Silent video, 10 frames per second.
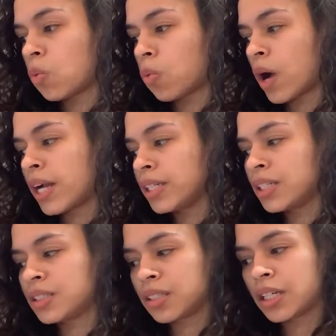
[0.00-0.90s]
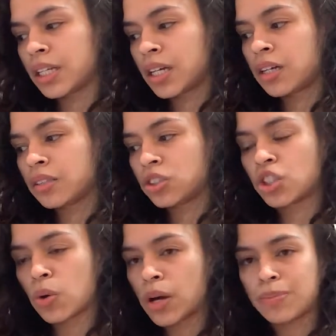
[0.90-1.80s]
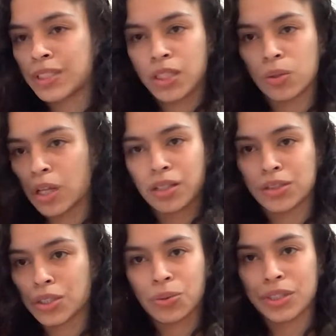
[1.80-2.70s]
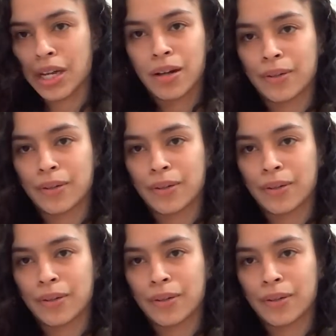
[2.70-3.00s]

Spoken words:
why did Selena show up to Yolanda's hotel?